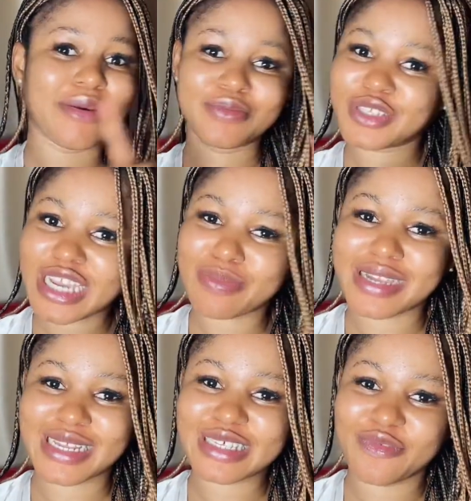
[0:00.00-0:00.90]
Check my
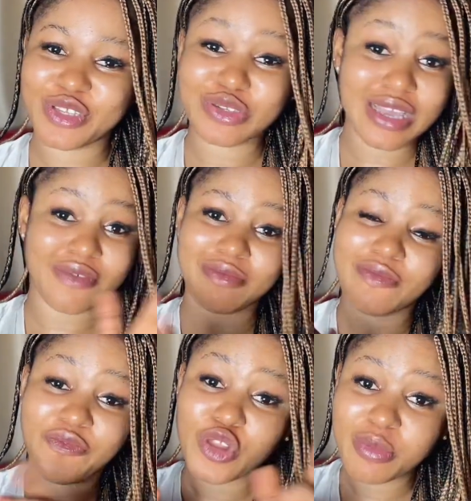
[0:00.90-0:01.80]
next videos out.
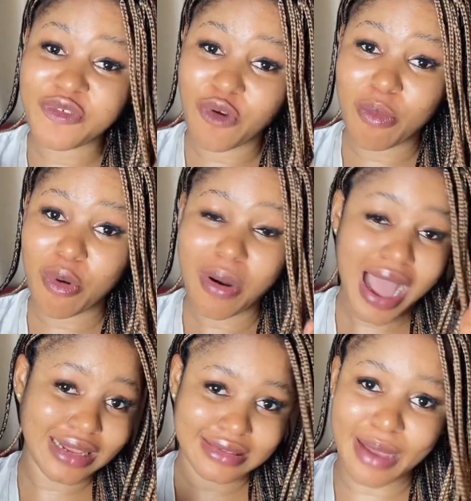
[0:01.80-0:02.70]
Follow me for more,
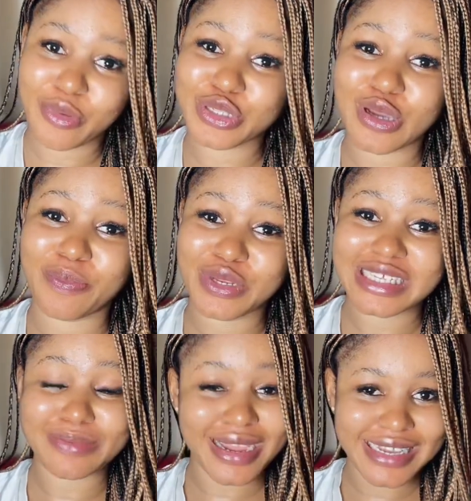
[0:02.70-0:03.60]
and I'm going to upload it
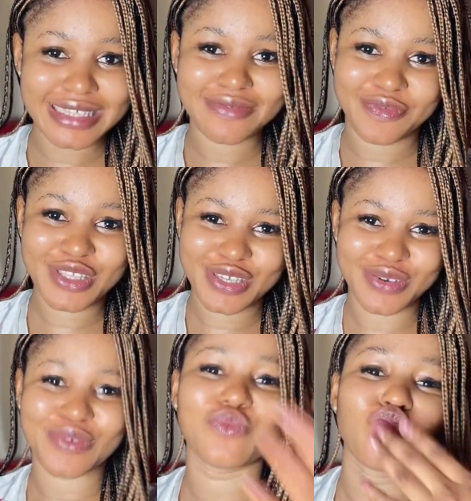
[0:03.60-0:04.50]
in my next video.
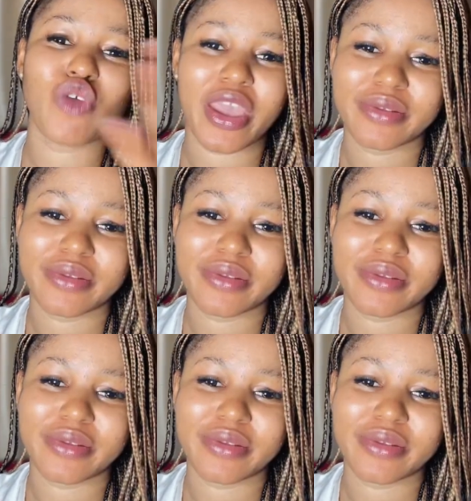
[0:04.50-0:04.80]
Mwah.